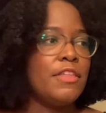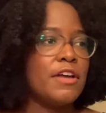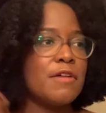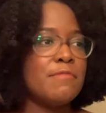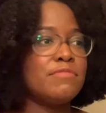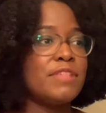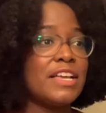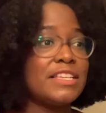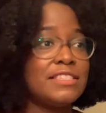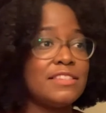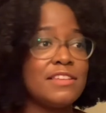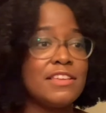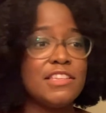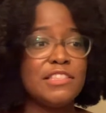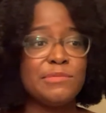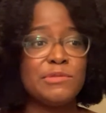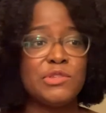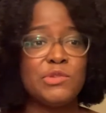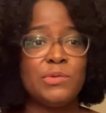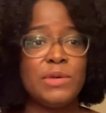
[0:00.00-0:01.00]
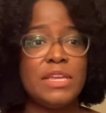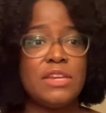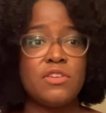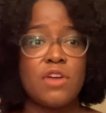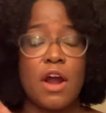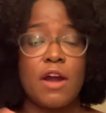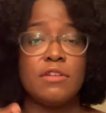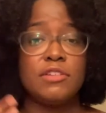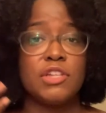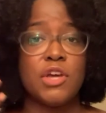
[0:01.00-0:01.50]
The complexities between
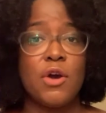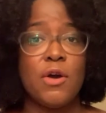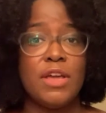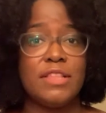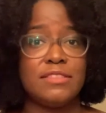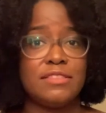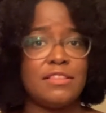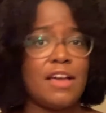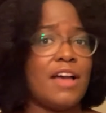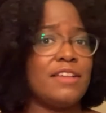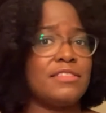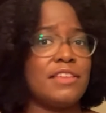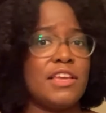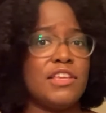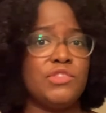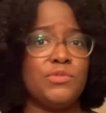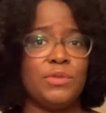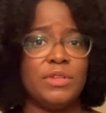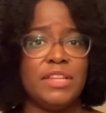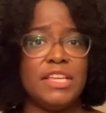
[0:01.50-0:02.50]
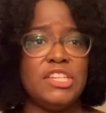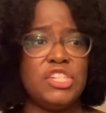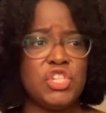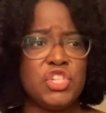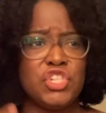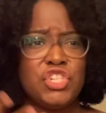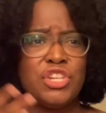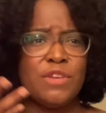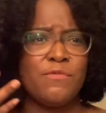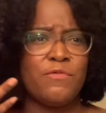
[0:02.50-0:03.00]
Naruto and Sasuke's
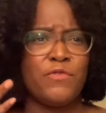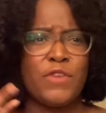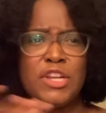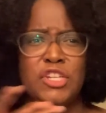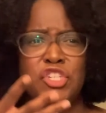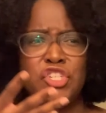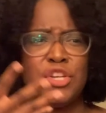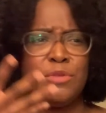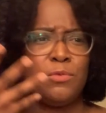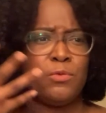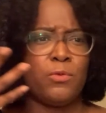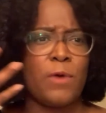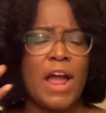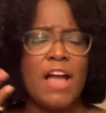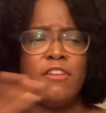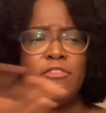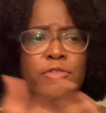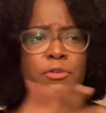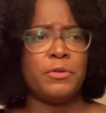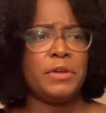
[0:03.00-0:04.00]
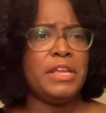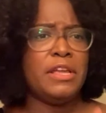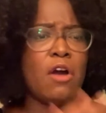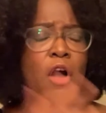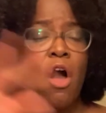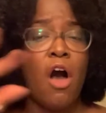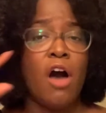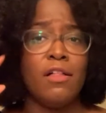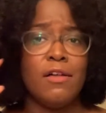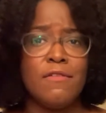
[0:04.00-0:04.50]
relationship, friendship, rivalry,
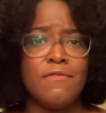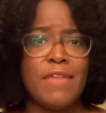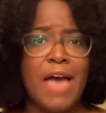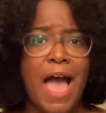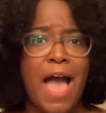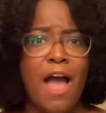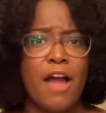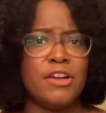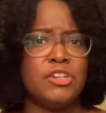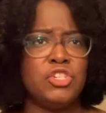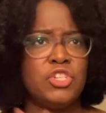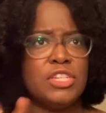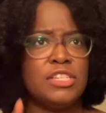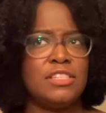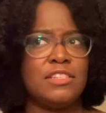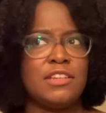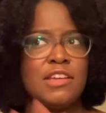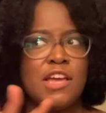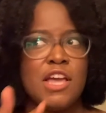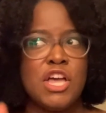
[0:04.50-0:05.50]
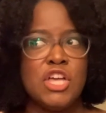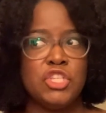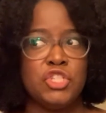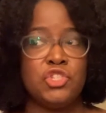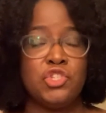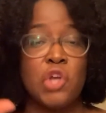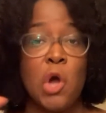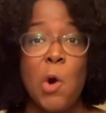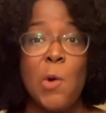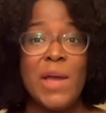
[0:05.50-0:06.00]
all of that are just so